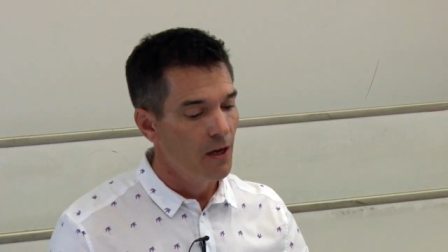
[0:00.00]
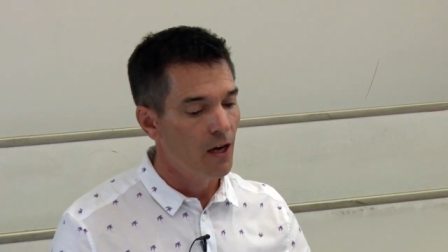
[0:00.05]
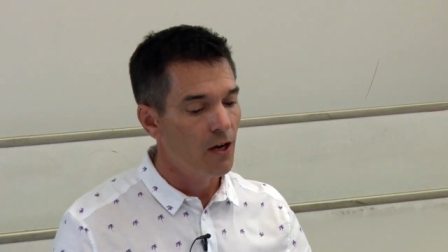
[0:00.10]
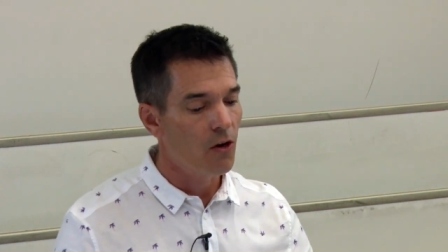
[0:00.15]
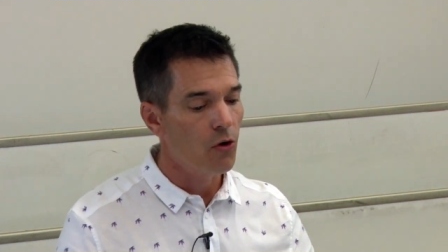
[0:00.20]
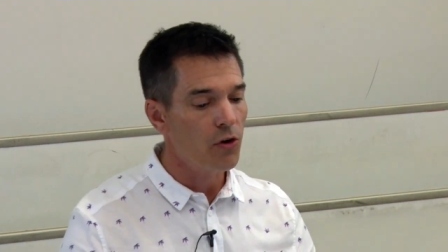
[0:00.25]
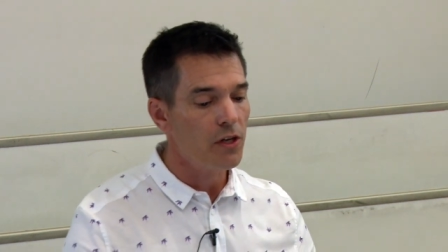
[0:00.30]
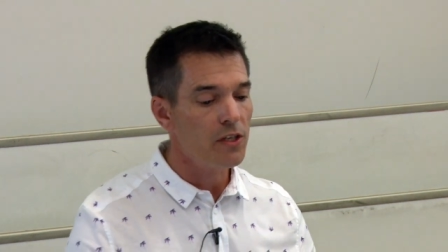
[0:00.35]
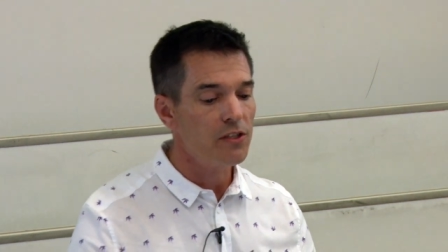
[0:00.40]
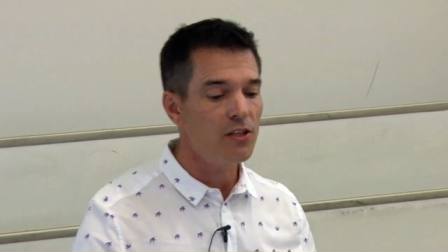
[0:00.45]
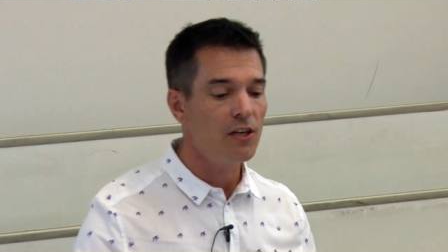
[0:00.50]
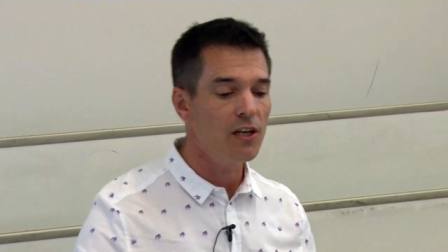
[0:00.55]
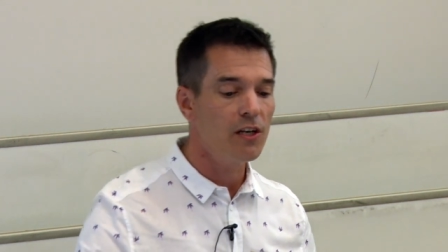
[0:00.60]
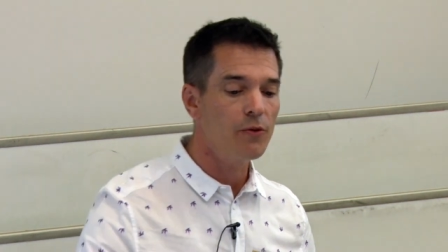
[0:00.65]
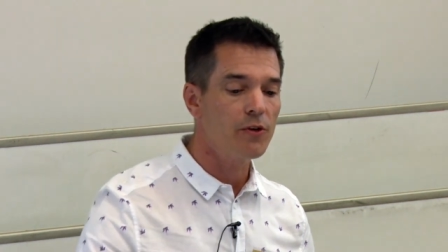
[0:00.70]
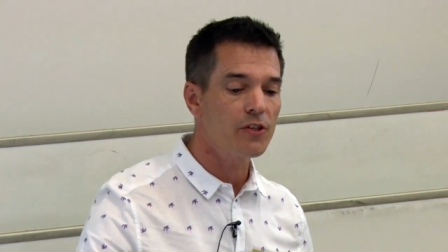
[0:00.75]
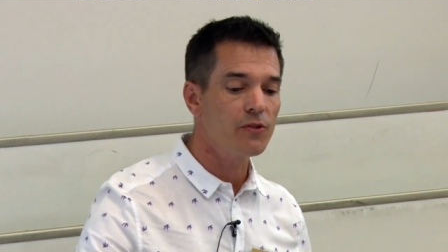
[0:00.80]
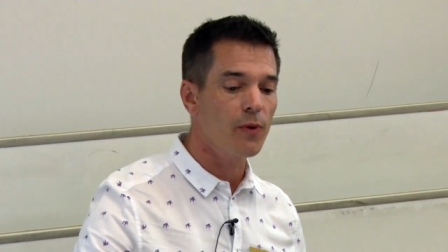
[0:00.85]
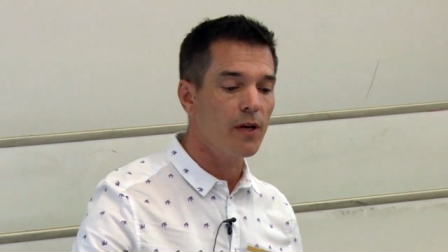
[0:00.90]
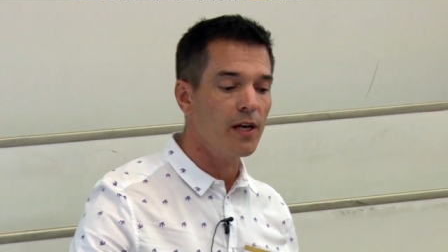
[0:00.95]
According to
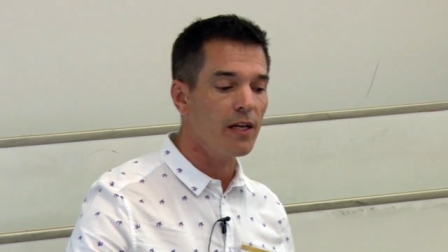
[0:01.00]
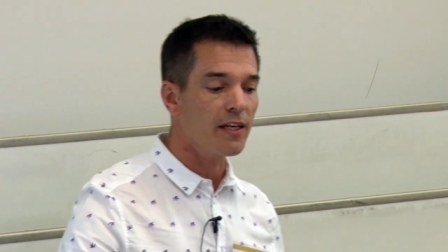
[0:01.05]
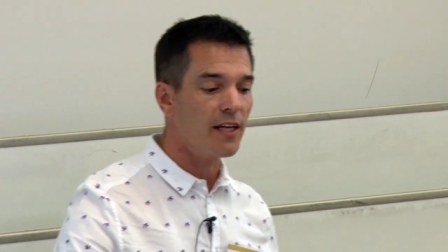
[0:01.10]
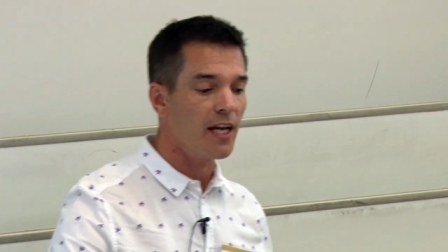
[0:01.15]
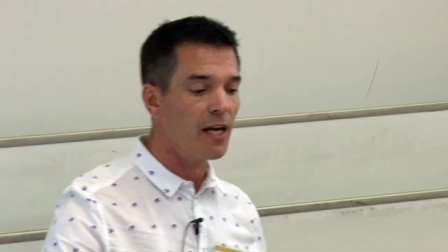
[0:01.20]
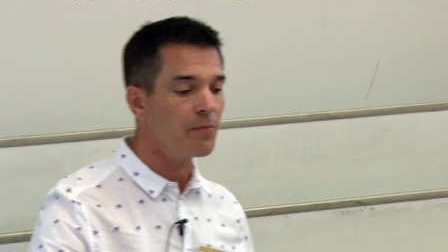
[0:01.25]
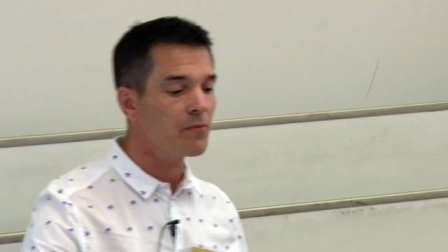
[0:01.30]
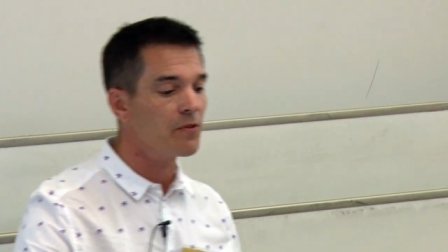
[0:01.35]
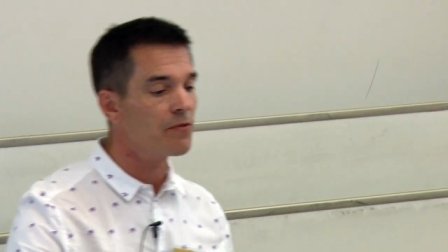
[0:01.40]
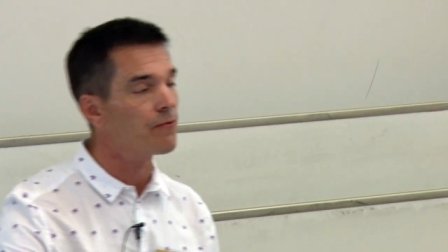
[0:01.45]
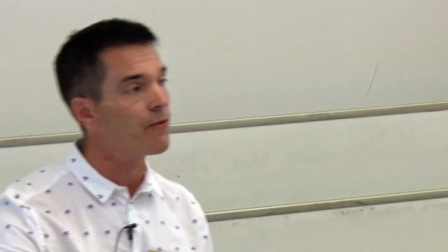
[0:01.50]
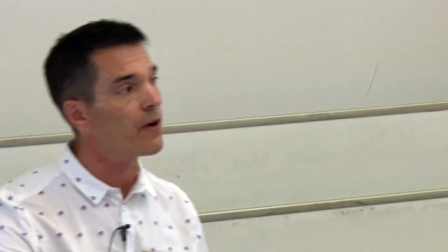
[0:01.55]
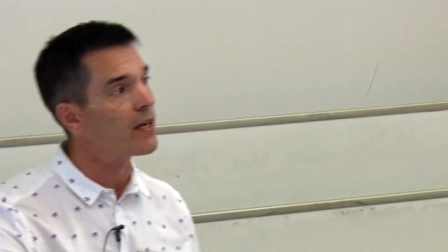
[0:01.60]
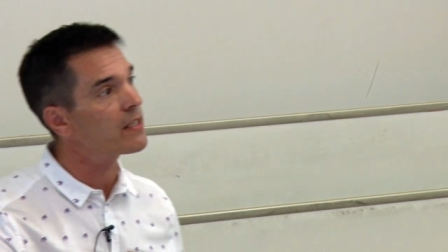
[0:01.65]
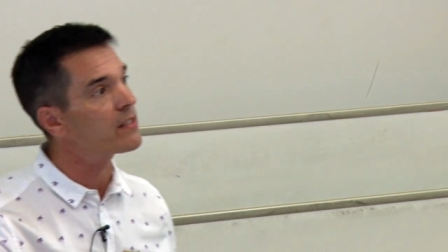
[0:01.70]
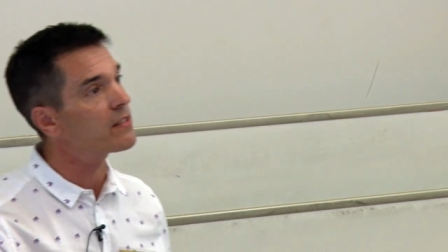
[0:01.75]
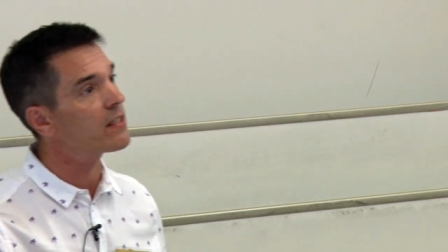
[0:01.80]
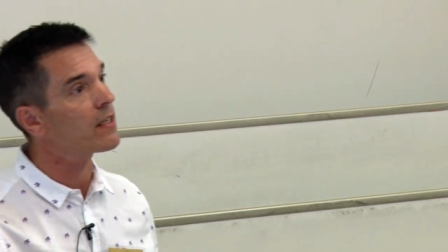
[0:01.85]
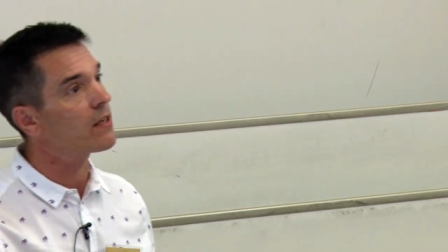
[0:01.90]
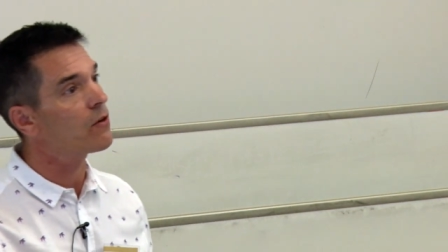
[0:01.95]
Lewis, when it came to
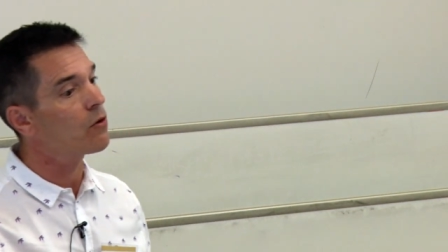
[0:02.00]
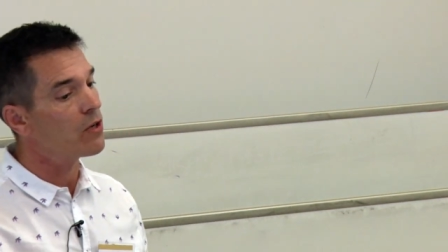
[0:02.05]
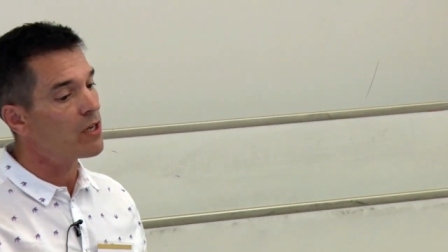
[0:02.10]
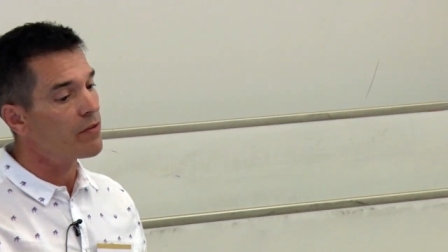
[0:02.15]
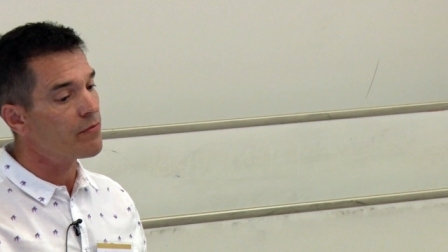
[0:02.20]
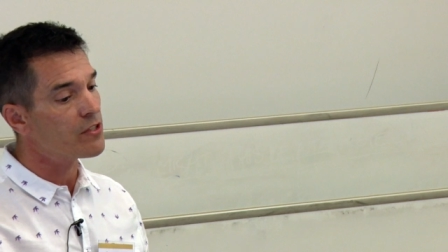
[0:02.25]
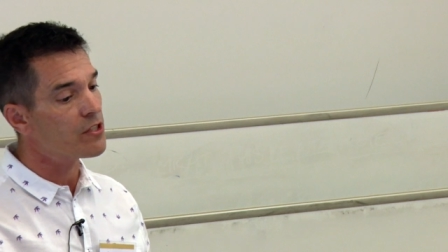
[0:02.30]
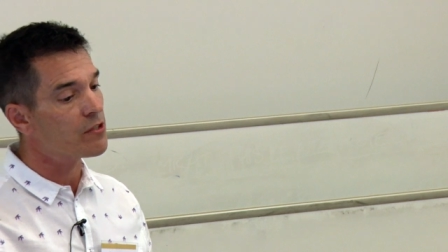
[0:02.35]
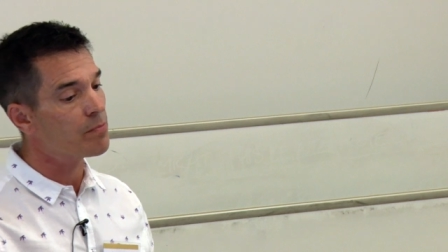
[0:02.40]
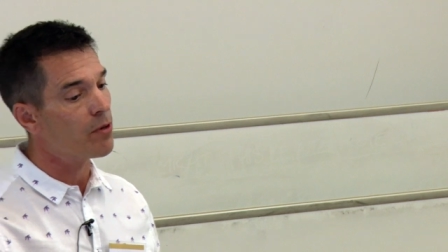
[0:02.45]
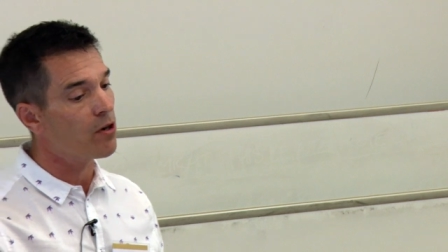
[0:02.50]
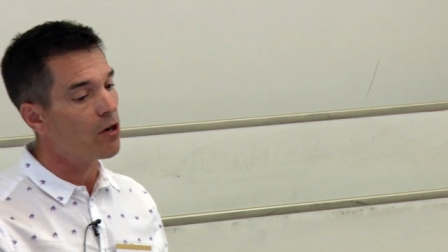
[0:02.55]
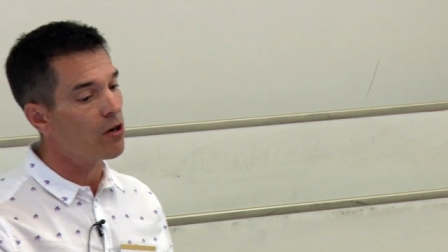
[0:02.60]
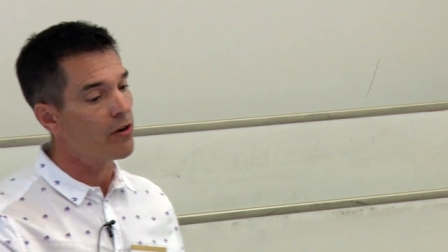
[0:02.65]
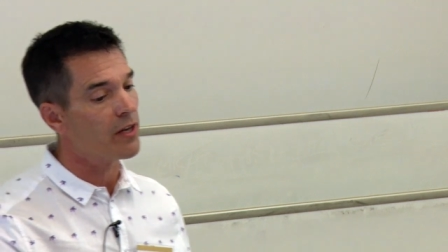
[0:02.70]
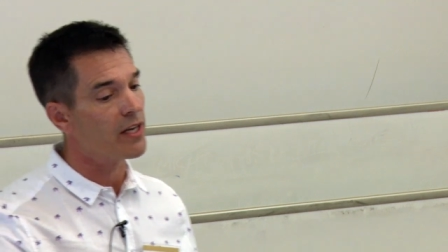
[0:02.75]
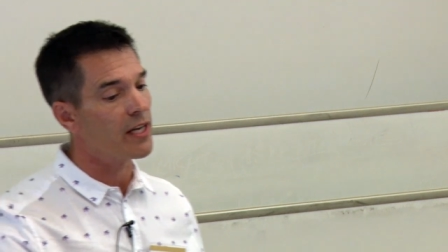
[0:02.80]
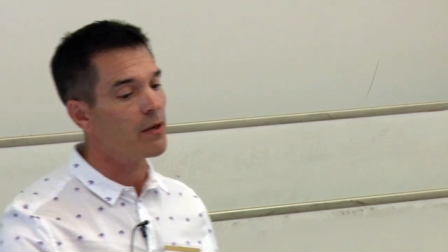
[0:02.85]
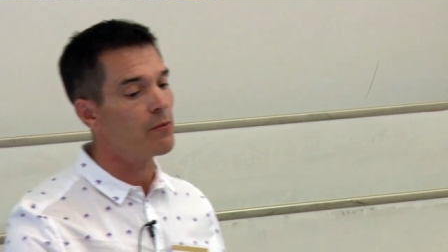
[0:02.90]
fighting or even sparring,